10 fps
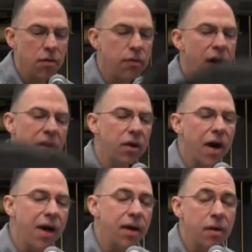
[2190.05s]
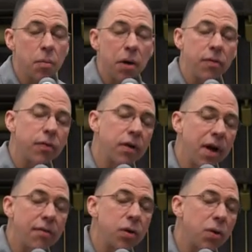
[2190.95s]
Father, I pray for
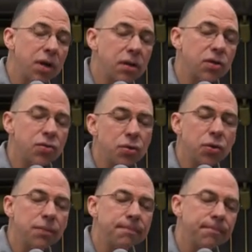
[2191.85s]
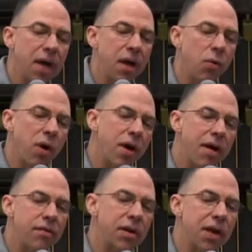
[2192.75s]
everyone in this room,
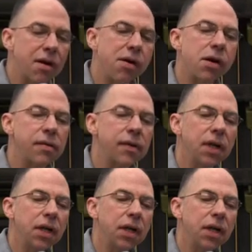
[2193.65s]
wherever they are,